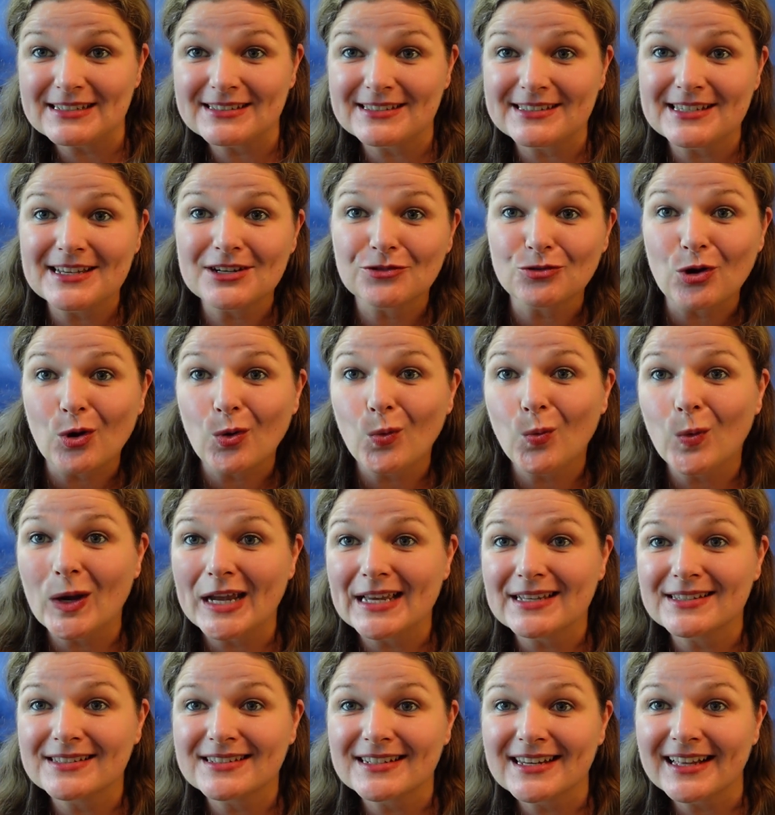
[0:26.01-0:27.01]
zero
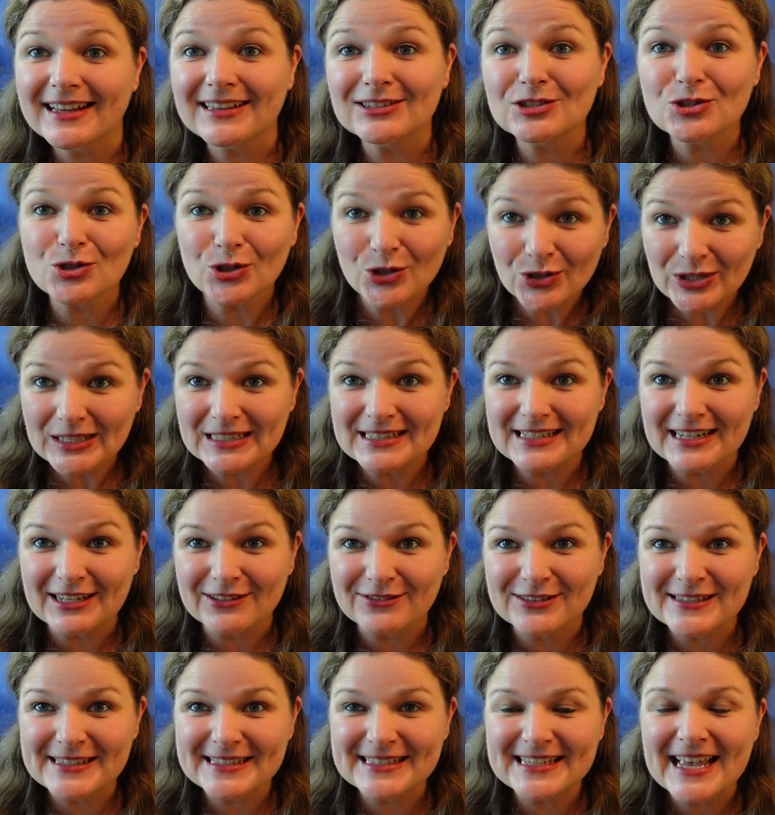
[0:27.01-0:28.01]
waste
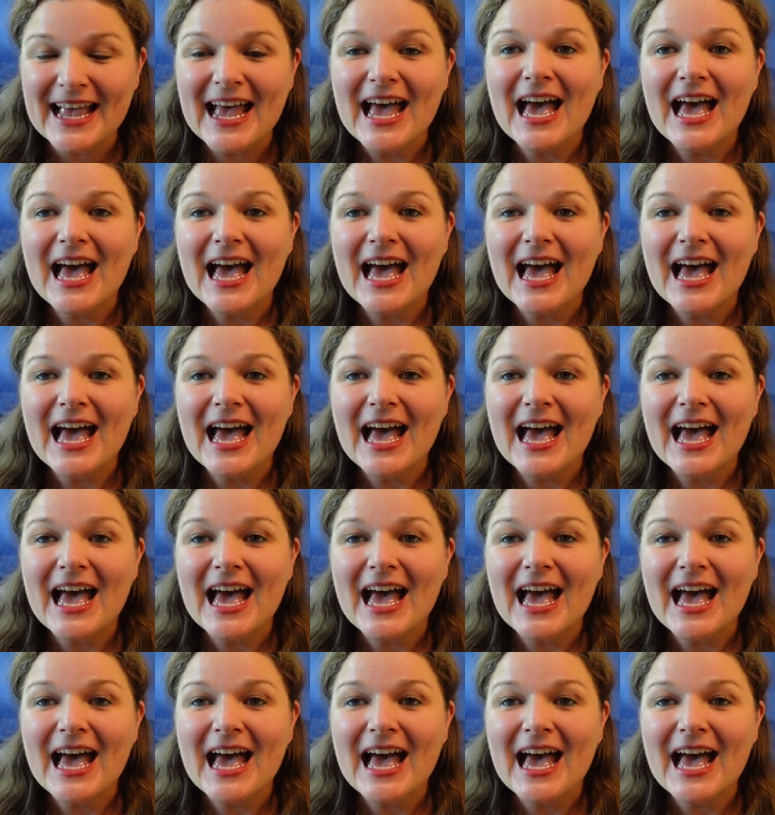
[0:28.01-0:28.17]
alternatives.